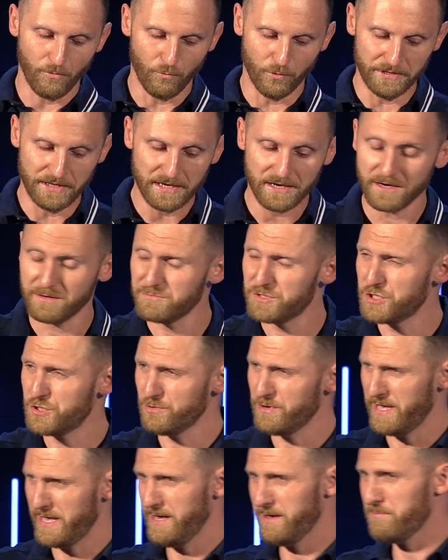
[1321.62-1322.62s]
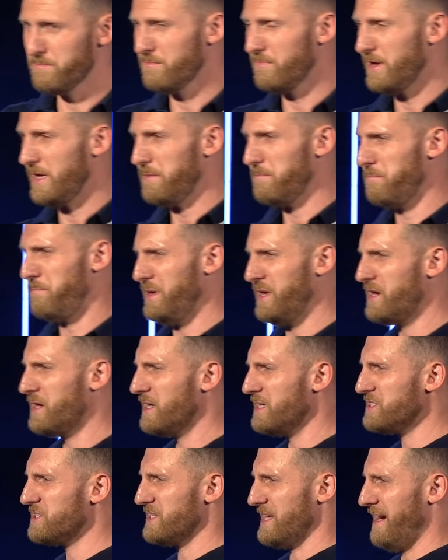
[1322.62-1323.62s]
when it comes to him,
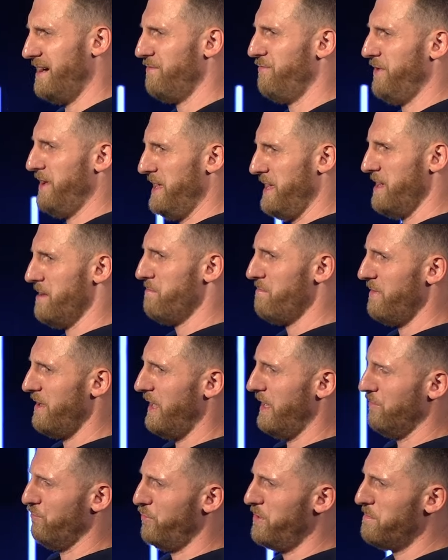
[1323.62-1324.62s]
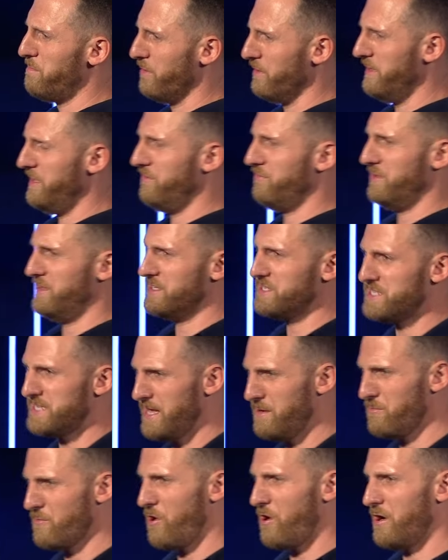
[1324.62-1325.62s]
because of him, and we believe in the
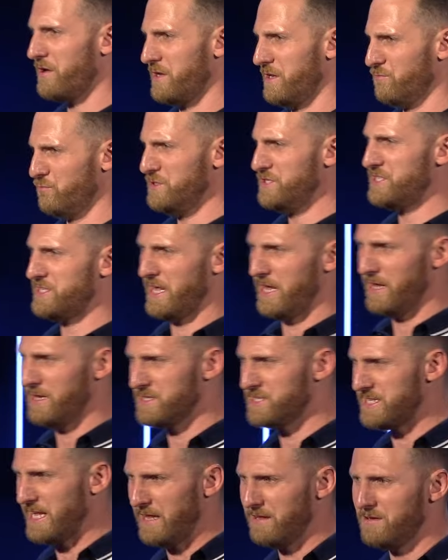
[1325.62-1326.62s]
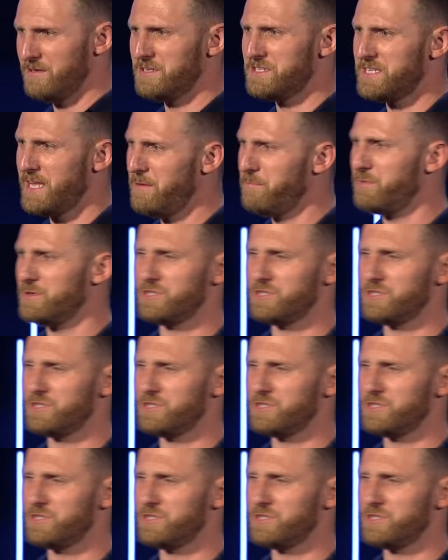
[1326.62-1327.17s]
same God, and we stand on the same